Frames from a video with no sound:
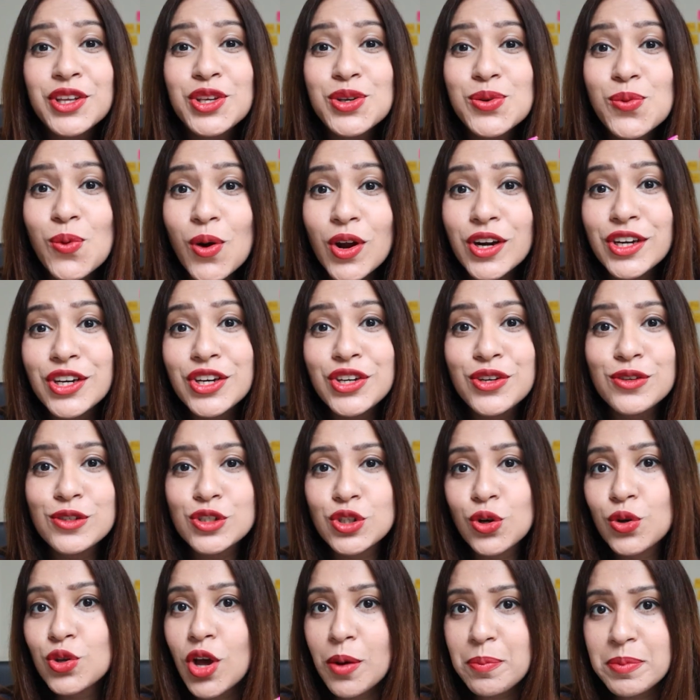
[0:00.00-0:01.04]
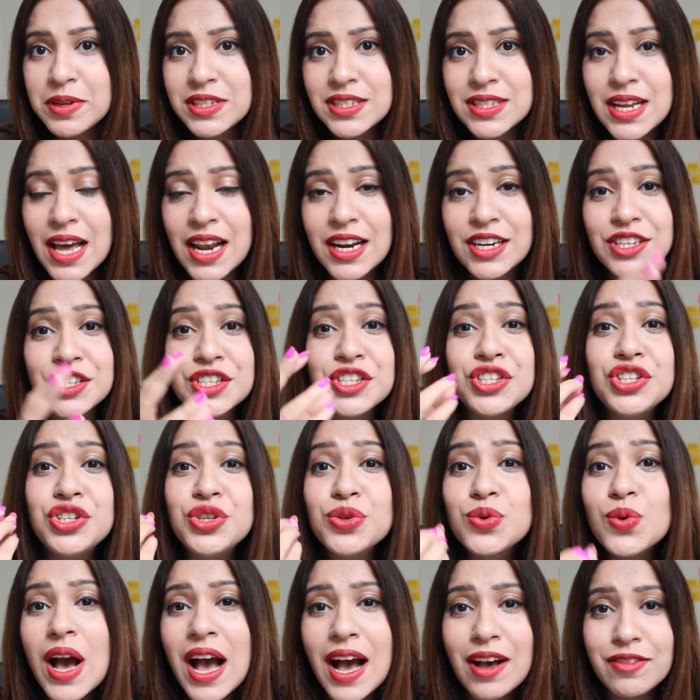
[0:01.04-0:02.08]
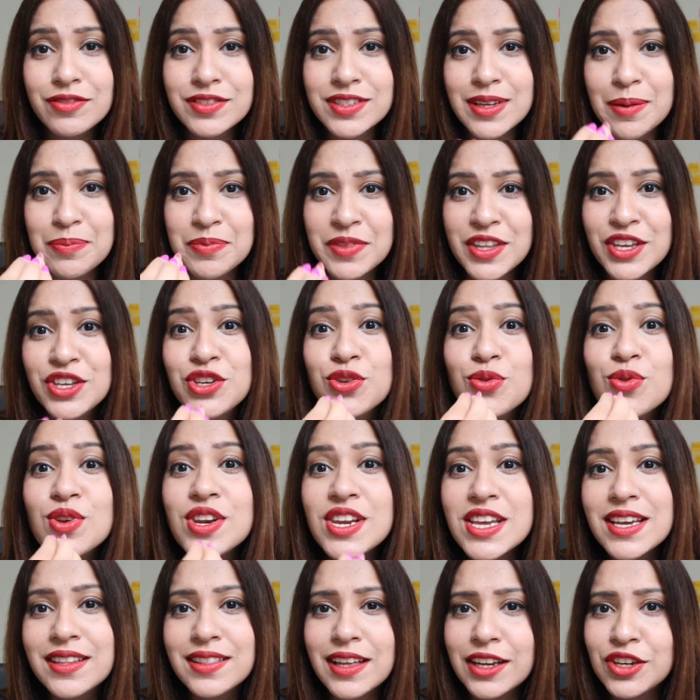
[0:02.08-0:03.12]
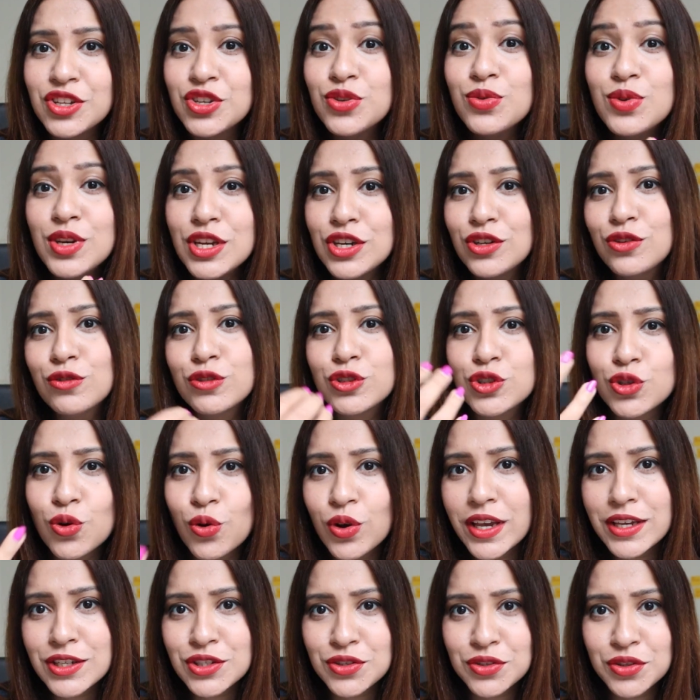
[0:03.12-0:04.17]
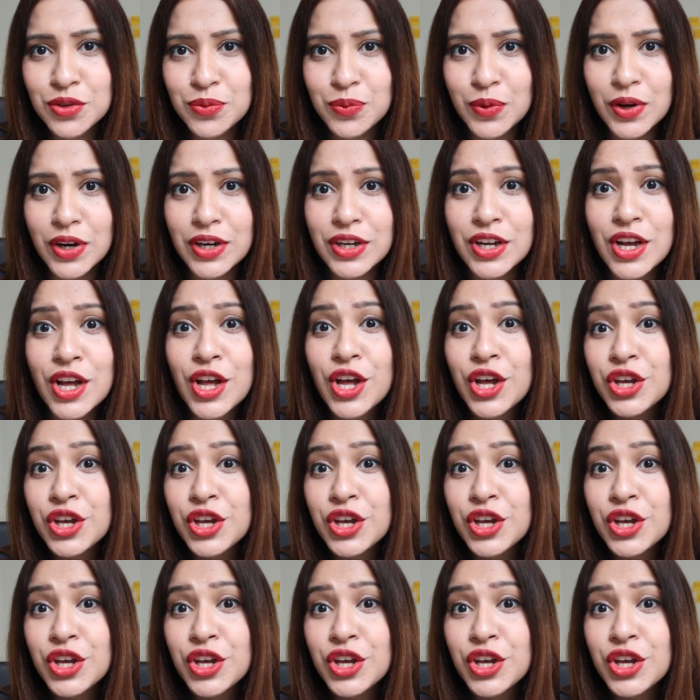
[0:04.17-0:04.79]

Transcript: You want it to show your personality. You have something unique that you need to showcase to the world.